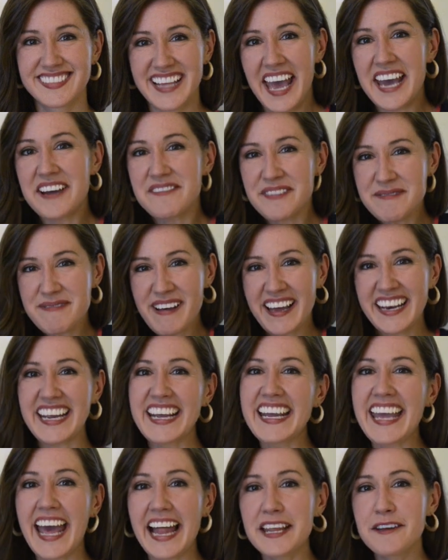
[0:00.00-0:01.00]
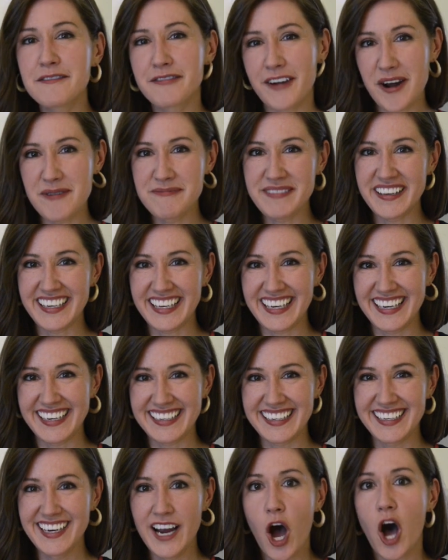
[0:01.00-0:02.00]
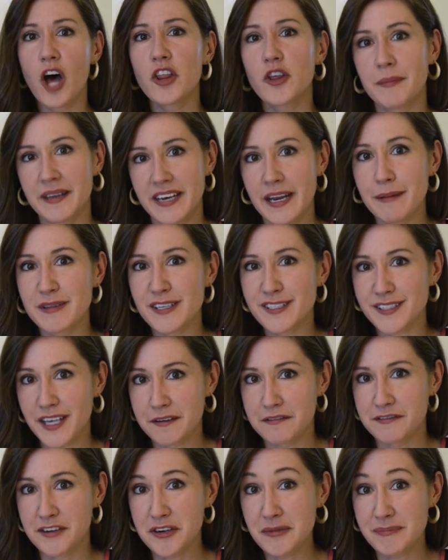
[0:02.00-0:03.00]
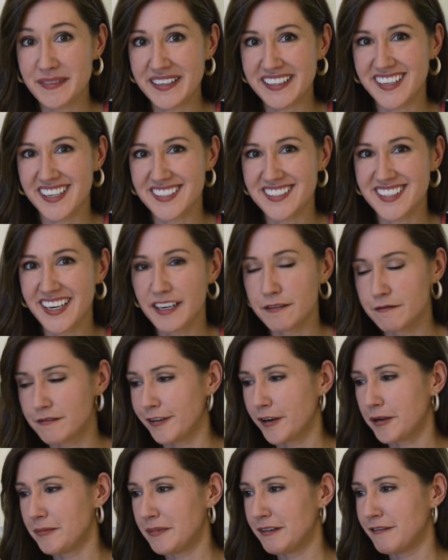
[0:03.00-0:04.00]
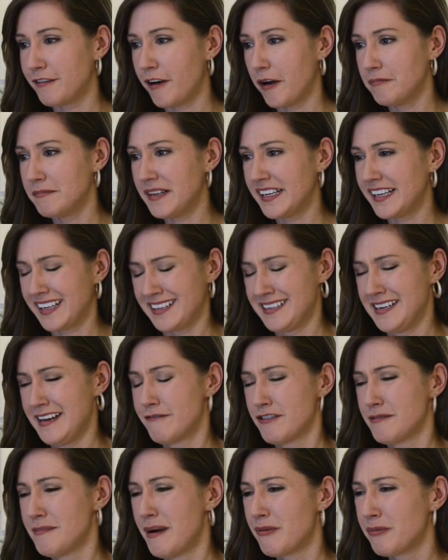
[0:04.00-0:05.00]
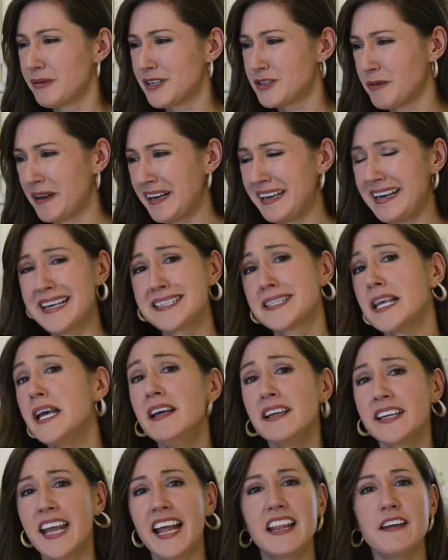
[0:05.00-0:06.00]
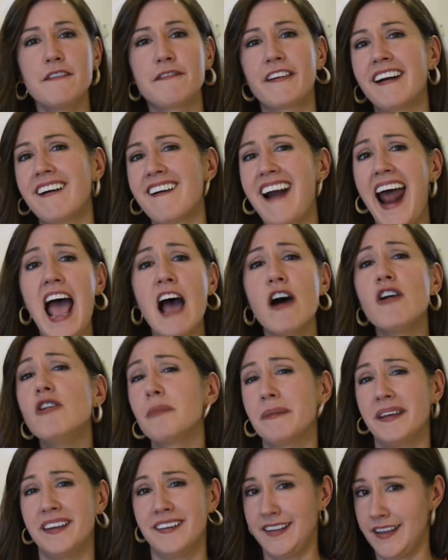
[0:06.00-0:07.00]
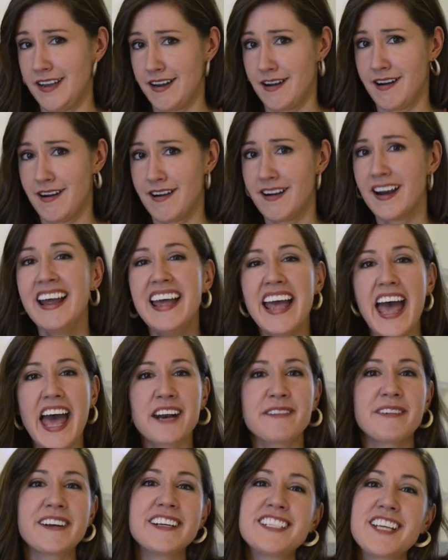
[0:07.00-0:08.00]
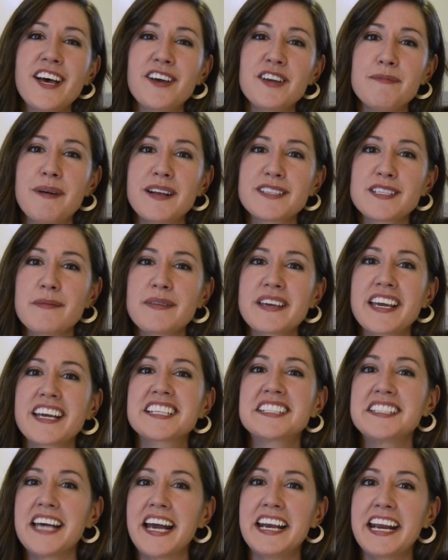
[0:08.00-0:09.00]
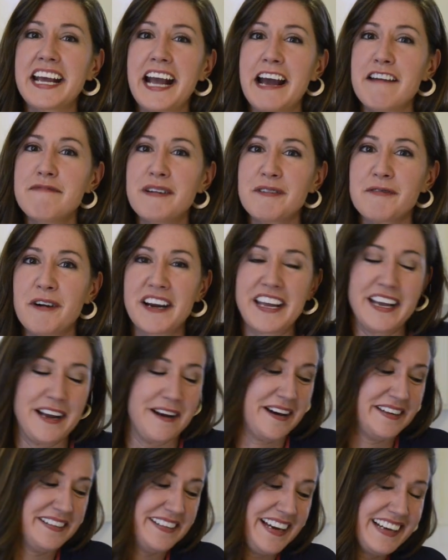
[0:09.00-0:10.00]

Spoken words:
Hey everybody, Kelly Vrooman here. Although my name looks like Vrooman, doesn't it? Vrooman. I can never remember which one it is. Kelly Vrooman here. And I want to tell you about something exciting I've been working on.